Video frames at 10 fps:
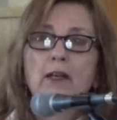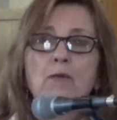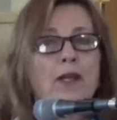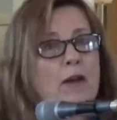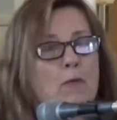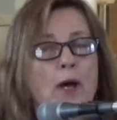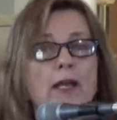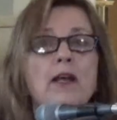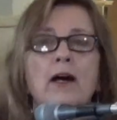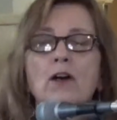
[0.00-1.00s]
when
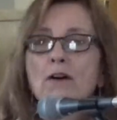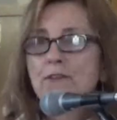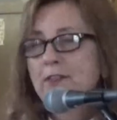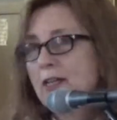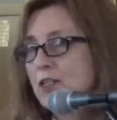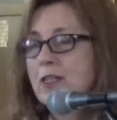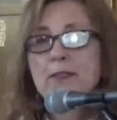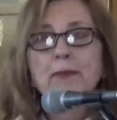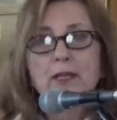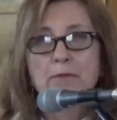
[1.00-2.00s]
a conversation
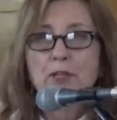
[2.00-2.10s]
has become